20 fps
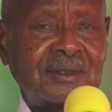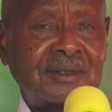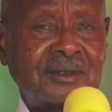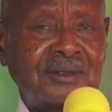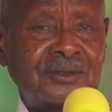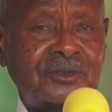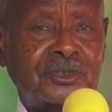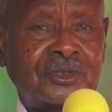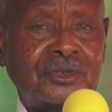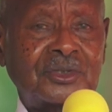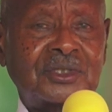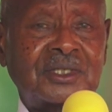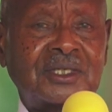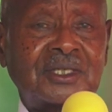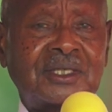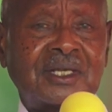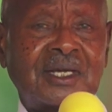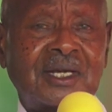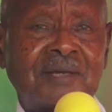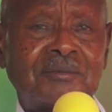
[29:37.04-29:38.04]
So
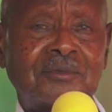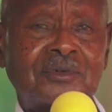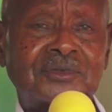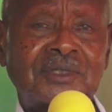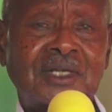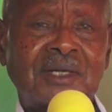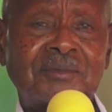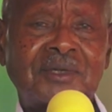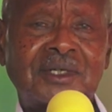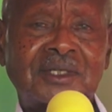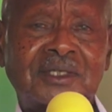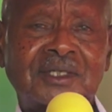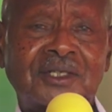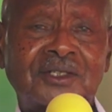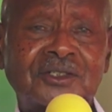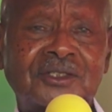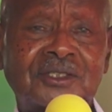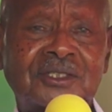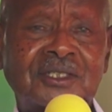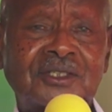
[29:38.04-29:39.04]
the army of the
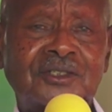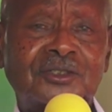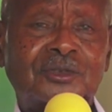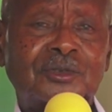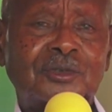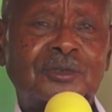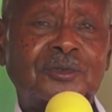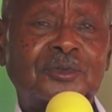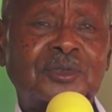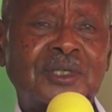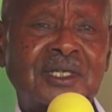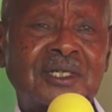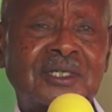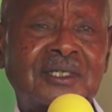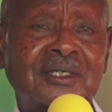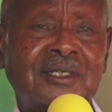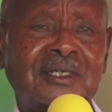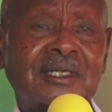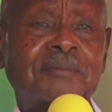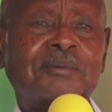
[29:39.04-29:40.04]
Americans is to defend
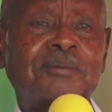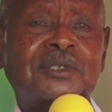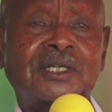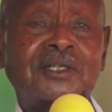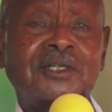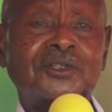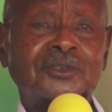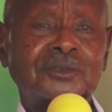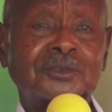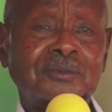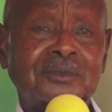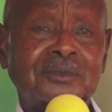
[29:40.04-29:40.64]
capitalism.